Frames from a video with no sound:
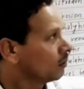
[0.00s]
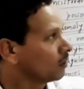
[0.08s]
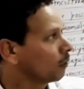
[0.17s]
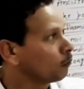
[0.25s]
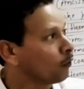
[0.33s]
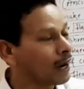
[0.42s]

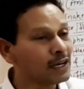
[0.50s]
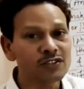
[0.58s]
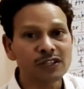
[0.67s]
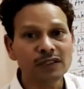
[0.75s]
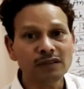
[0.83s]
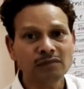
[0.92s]
The
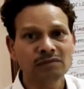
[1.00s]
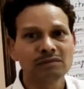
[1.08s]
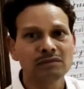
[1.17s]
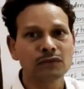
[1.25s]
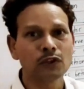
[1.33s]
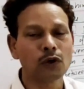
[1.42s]
poison
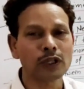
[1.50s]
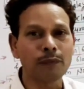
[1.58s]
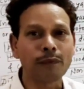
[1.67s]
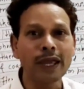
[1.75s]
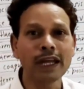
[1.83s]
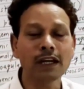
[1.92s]
or the
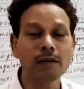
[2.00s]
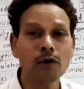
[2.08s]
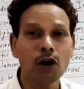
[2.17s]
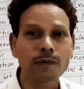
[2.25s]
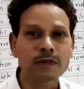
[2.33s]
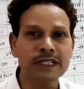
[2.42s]

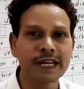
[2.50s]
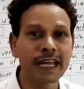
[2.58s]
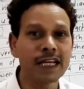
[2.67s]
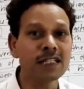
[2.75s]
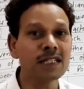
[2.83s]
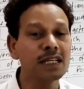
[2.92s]
venom of
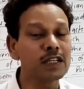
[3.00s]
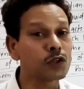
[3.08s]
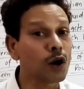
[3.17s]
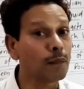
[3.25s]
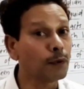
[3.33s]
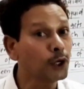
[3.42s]
snakes
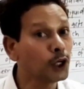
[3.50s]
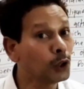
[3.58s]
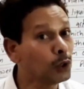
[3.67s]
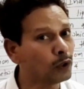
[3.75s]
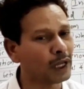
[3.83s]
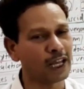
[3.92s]
is of
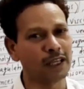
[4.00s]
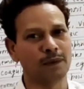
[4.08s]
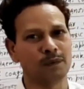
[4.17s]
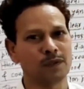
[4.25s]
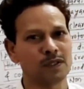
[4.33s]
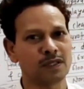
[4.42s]
two
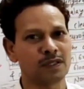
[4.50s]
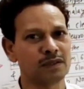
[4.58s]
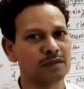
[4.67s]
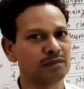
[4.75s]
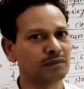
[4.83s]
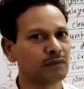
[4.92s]
types.
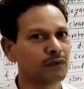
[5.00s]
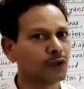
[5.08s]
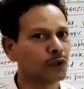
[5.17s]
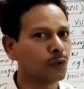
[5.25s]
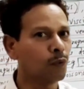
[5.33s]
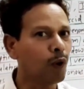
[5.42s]

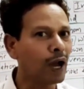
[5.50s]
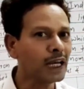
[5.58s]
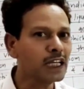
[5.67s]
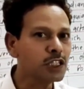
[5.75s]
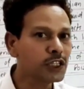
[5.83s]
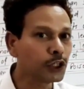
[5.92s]

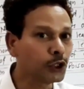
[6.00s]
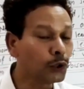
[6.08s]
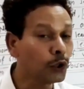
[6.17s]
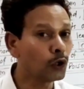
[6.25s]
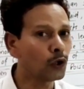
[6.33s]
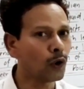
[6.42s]
One is
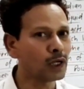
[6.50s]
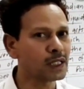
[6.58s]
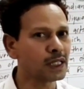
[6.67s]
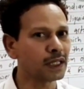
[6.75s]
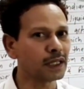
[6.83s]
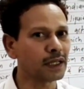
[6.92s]

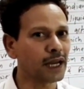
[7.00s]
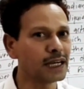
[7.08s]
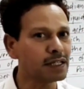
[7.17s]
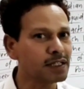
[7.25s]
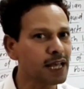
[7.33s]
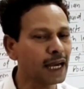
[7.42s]
neurotoxic
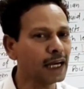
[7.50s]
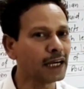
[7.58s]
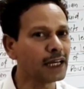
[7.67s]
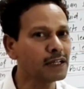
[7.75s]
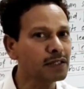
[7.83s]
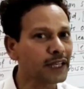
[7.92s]
and
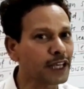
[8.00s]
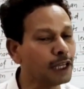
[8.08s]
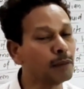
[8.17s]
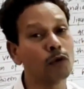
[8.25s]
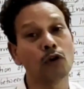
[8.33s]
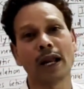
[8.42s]
second is
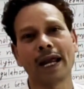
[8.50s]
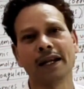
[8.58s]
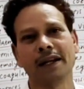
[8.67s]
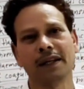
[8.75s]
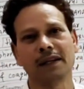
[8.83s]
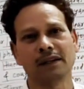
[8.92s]

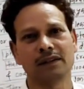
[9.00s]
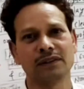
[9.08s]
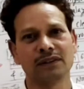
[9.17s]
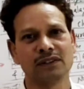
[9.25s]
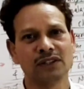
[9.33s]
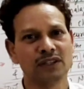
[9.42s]

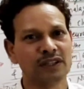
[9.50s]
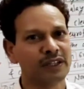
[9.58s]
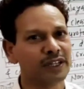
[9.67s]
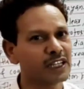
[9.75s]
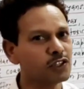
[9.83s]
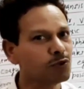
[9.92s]
hemolytic.
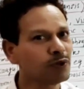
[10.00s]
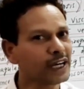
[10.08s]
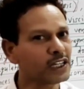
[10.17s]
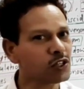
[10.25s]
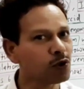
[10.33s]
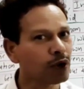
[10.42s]
Dear
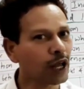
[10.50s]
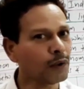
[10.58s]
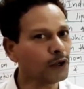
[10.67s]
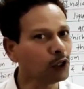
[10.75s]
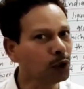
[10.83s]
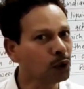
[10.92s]
students, note
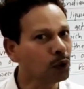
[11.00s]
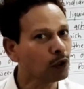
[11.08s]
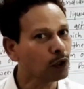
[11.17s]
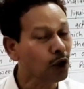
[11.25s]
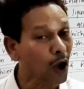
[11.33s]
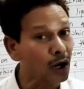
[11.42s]
down,
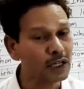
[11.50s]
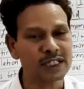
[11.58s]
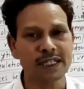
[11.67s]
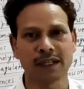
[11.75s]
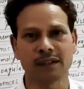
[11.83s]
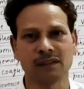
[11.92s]

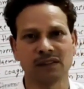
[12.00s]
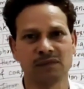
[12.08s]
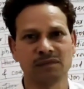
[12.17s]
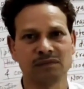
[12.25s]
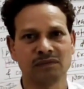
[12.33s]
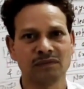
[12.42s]
neurotoxic.
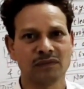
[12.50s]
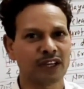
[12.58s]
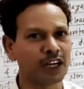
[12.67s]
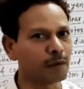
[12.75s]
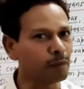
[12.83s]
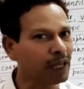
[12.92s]

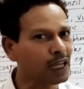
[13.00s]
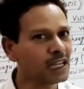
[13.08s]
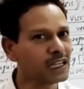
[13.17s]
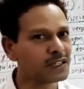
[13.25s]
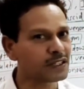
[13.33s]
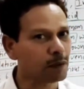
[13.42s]
It
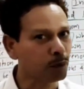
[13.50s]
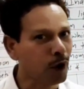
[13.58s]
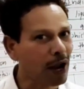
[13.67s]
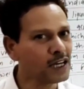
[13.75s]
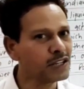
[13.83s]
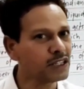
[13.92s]
means the
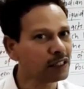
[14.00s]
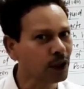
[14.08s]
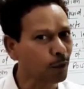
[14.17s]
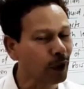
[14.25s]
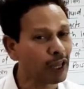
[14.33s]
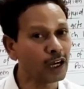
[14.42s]
poison,
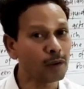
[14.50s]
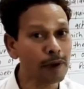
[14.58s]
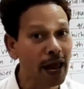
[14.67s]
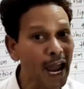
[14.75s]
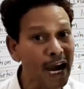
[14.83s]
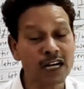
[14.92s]
the
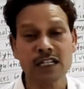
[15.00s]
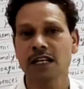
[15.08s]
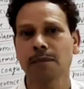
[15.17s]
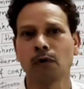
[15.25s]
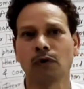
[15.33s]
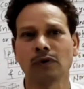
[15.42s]
venom
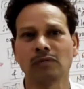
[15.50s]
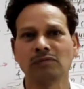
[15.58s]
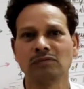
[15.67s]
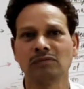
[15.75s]
acts upon